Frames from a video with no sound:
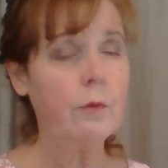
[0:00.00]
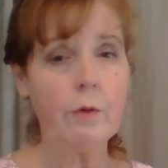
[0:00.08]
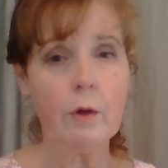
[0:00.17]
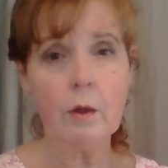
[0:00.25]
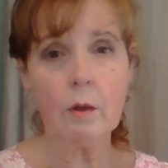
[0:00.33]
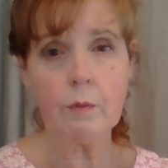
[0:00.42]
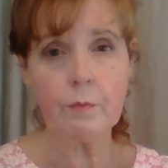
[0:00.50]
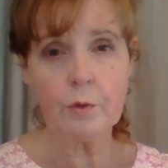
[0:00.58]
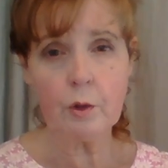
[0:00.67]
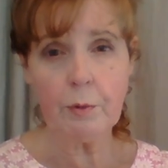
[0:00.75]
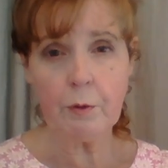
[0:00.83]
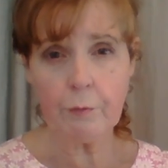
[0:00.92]
uh,
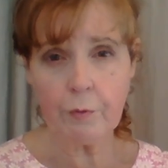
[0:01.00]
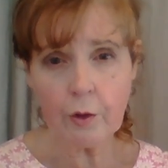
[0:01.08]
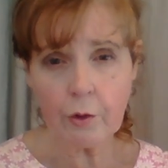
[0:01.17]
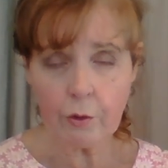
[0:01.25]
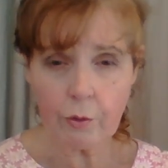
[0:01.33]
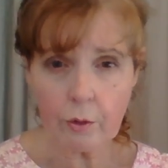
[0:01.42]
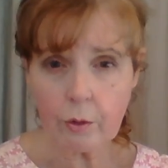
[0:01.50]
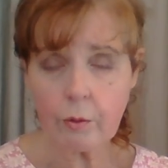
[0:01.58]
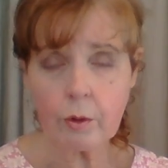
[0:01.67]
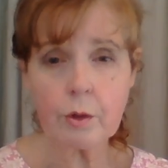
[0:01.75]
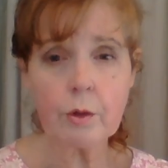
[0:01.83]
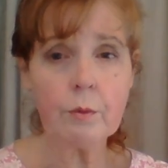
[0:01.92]
to be feared
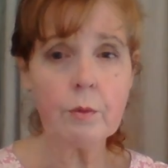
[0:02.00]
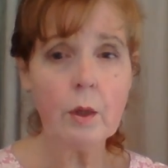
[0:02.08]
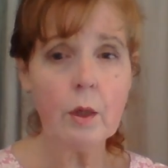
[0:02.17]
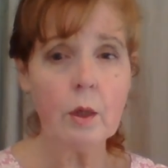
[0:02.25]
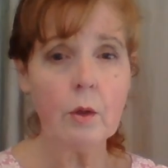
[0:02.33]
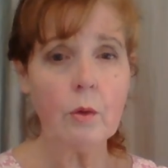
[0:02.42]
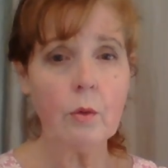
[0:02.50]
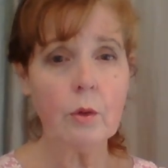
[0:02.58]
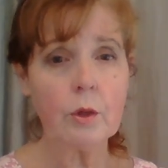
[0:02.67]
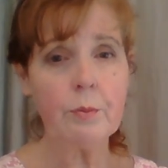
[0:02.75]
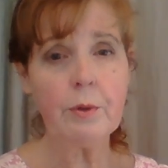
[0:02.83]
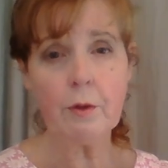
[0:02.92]
or to
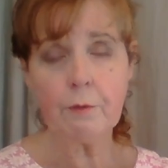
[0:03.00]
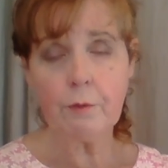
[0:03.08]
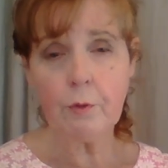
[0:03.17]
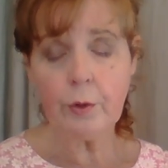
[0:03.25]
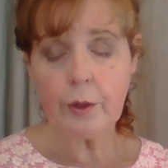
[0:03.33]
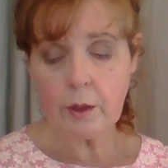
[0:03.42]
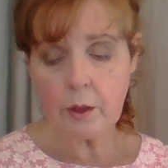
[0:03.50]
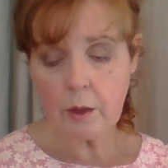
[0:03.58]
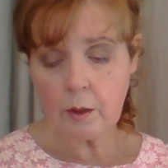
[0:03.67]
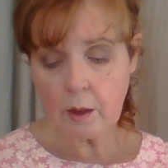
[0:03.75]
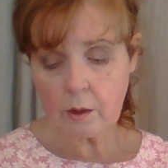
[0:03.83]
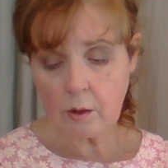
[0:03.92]
or to be avoided.
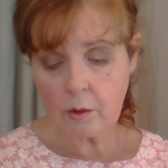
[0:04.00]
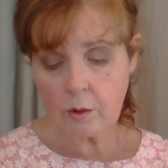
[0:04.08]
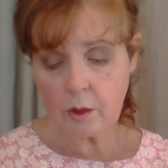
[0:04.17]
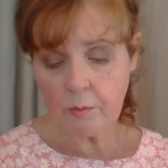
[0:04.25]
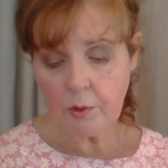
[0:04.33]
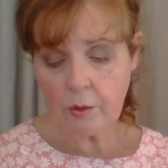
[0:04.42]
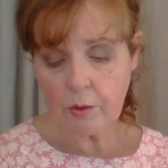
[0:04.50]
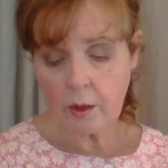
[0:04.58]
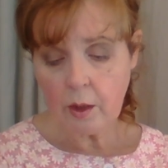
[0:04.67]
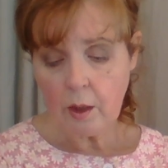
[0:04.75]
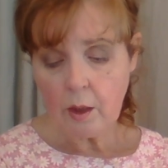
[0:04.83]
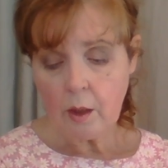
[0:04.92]
That's called smearing.